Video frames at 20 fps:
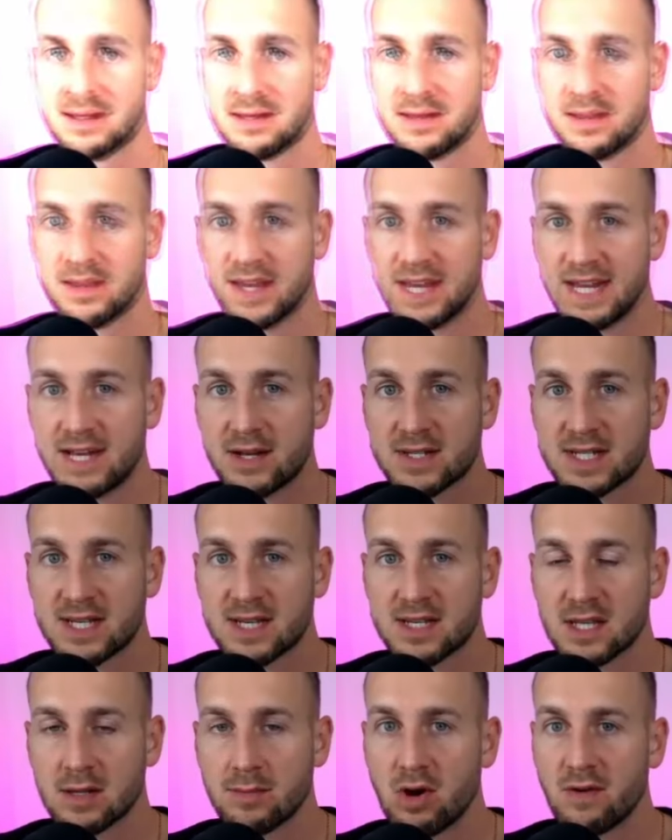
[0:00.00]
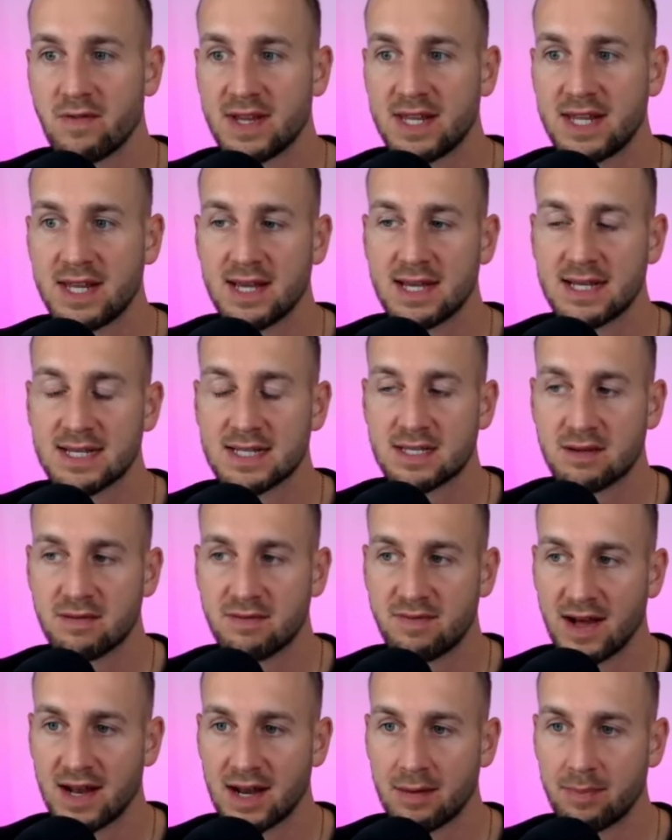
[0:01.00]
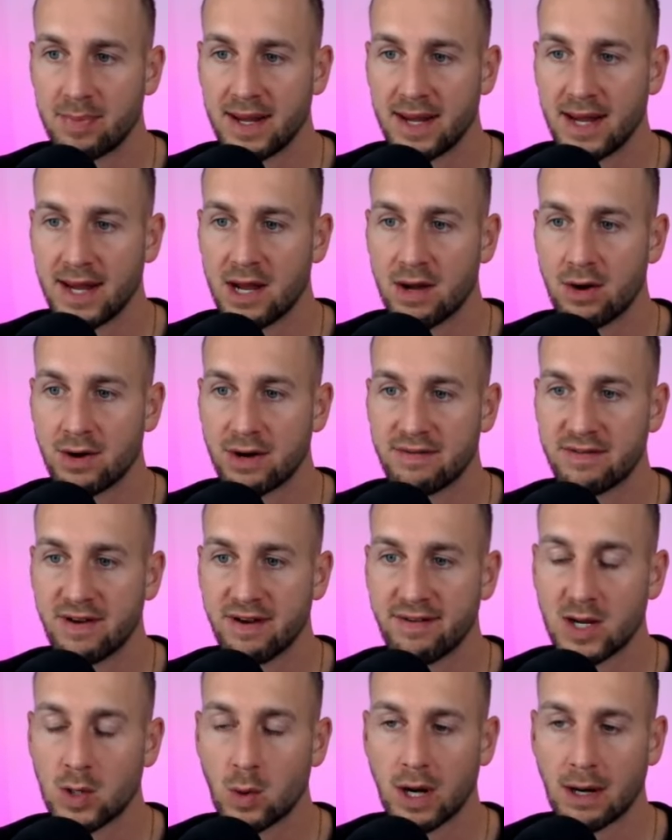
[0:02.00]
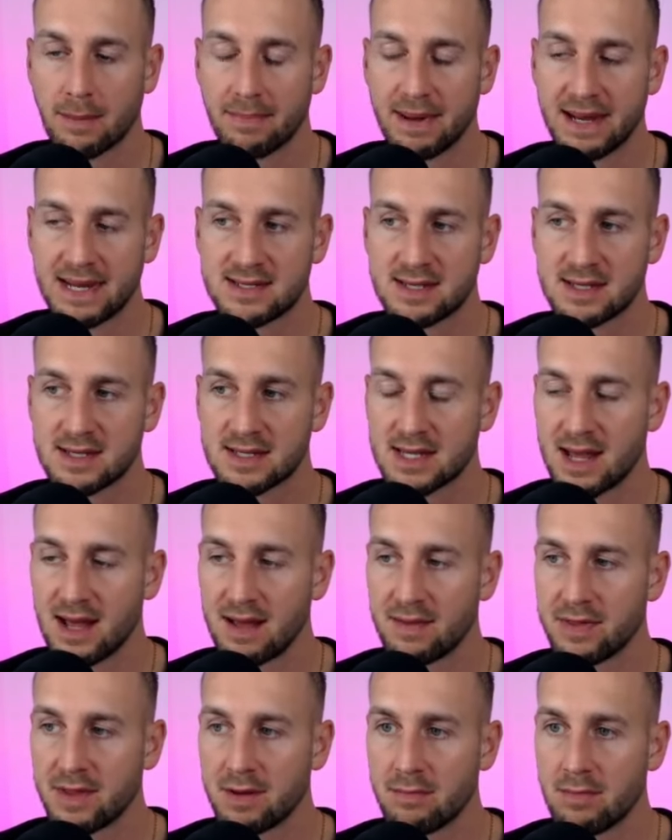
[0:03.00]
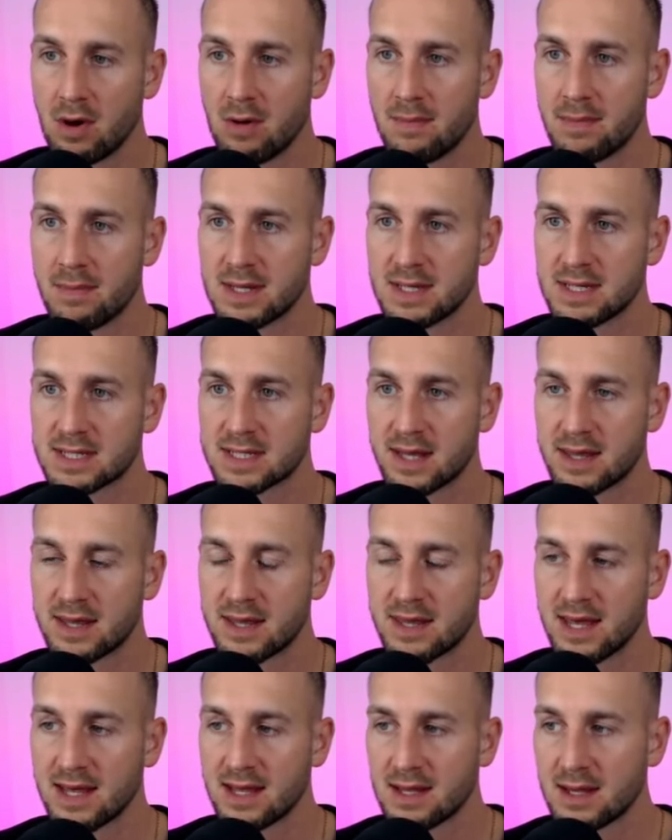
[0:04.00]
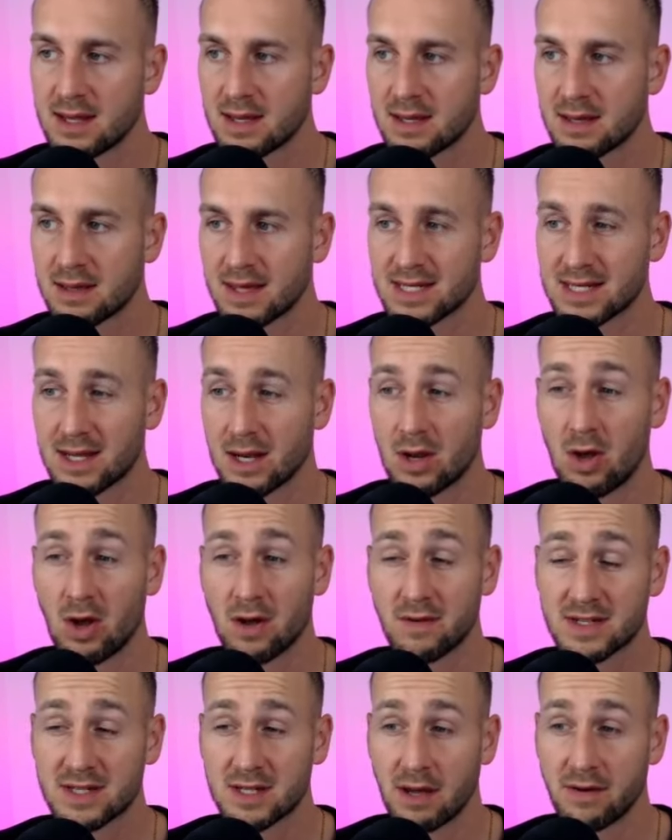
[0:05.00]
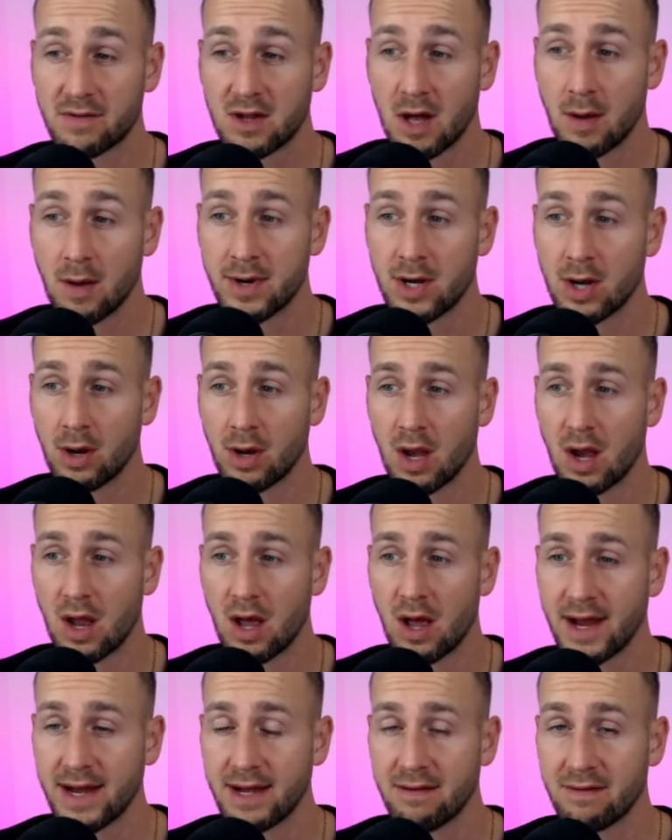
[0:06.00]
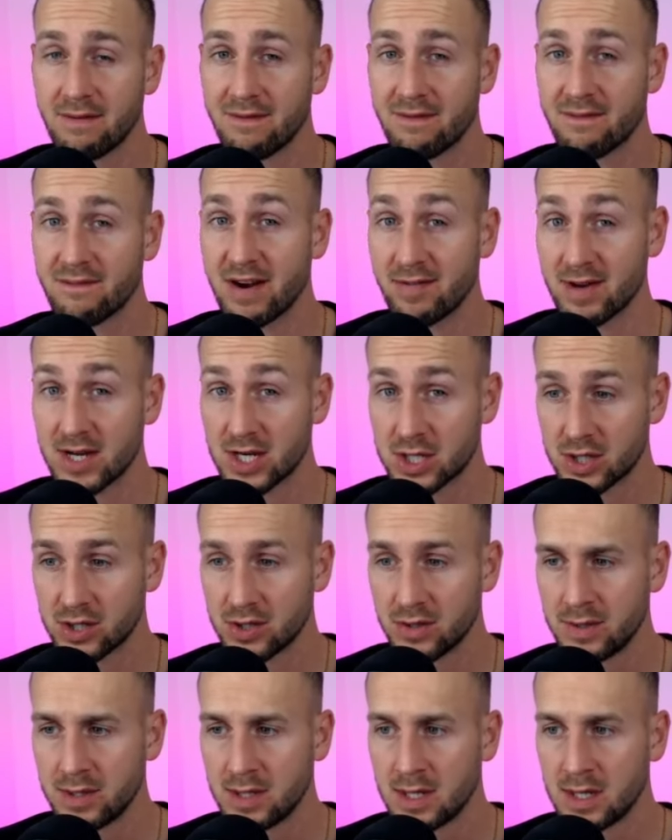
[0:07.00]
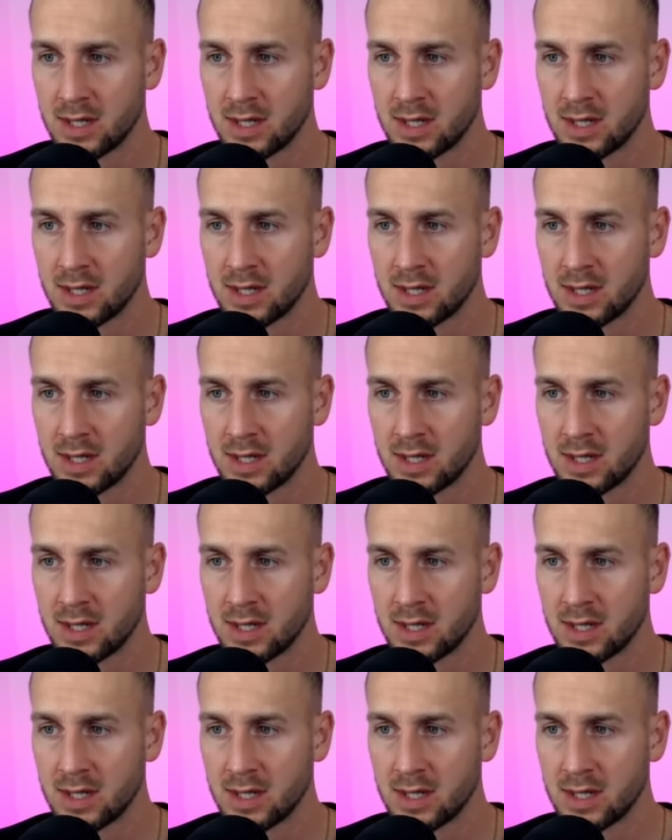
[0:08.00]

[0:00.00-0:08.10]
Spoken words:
The ecosystem over here is developing on a very quick basis at the moment. I think there's a lot of stuff coming online very soon.